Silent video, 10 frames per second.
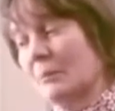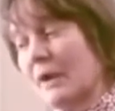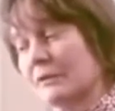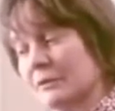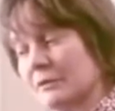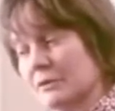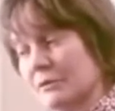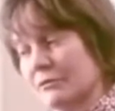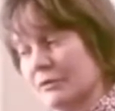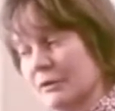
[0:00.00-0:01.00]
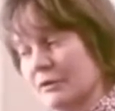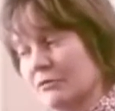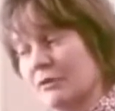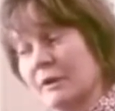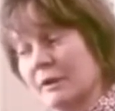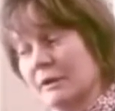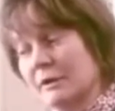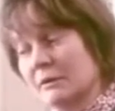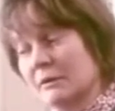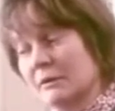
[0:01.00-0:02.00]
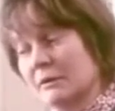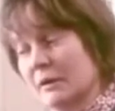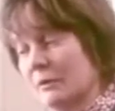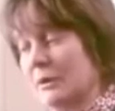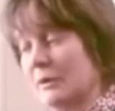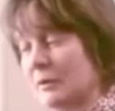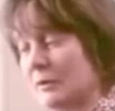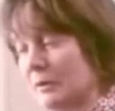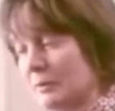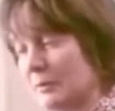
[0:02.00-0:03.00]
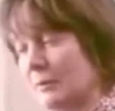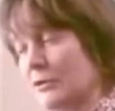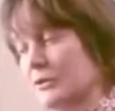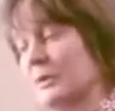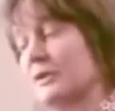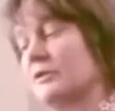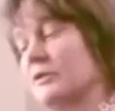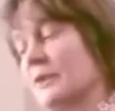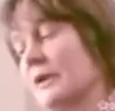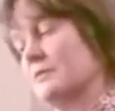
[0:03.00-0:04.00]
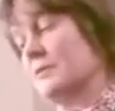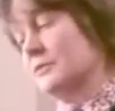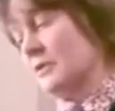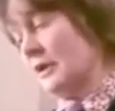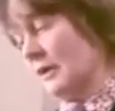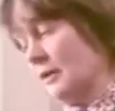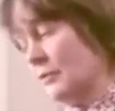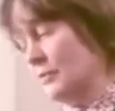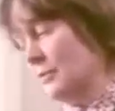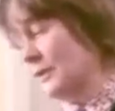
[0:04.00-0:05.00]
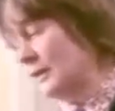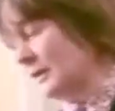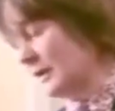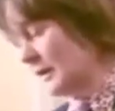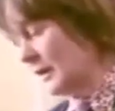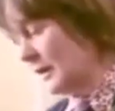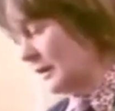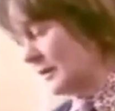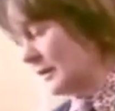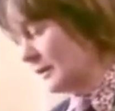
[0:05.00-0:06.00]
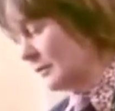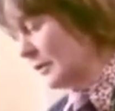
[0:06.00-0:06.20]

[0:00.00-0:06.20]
patterns of feeling. Well, impossibility, really. I suppose Hume, in a